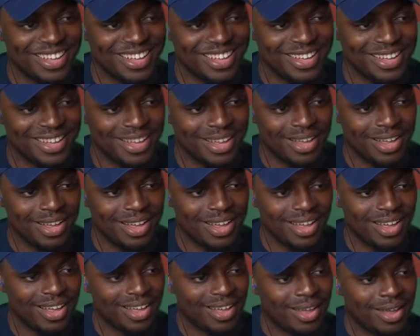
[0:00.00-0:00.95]

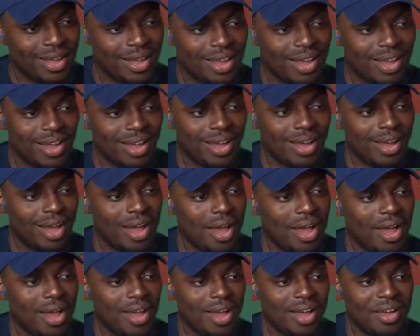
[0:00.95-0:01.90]
Nothing is said.